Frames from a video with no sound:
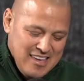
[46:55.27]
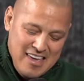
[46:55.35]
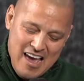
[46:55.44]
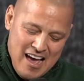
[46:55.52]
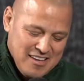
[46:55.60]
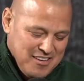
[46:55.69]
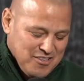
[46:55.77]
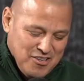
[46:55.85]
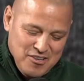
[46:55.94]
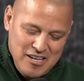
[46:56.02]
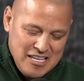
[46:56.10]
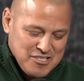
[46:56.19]
Yeah,
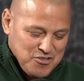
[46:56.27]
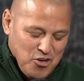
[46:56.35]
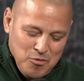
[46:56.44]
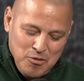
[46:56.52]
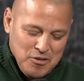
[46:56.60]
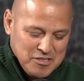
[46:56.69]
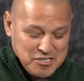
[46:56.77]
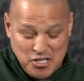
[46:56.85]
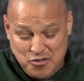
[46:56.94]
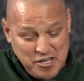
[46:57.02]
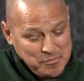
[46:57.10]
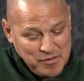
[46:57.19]
as noble and as a
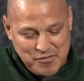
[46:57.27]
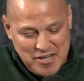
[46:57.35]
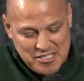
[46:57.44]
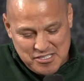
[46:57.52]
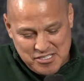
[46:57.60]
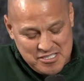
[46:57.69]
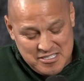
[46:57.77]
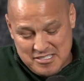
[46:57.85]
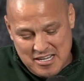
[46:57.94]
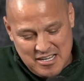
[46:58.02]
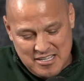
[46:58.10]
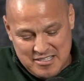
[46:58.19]
great profession
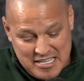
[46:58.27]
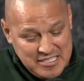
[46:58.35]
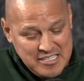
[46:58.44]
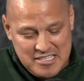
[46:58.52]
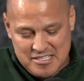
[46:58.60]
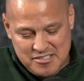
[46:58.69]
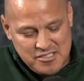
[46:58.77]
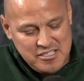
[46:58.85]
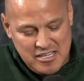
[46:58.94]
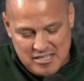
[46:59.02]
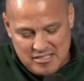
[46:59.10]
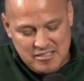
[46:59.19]
that it is
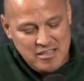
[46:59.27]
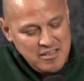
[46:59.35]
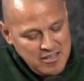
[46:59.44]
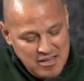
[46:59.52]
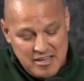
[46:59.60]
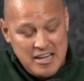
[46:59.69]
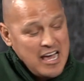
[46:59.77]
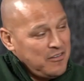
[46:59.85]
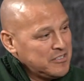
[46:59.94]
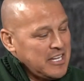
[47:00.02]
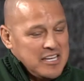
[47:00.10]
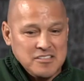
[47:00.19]

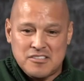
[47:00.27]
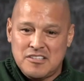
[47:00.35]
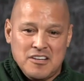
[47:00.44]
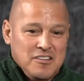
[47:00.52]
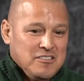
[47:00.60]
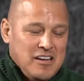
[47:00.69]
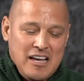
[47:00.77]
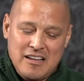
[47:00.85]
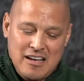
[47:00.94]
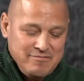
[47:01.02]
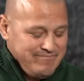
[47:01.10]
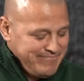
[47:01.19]
nowadays,
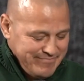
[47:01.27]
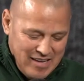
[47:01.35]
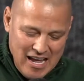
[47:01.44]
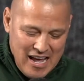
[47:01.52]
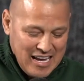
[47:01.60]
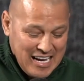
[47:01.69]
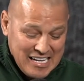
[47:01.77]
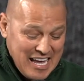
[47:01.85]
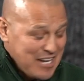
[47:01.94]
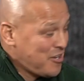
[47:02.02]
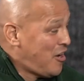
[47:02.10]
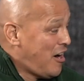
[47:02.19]
I got to
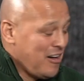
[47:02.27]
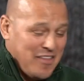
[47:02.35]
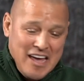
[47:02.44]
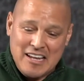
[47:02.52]
echo all that.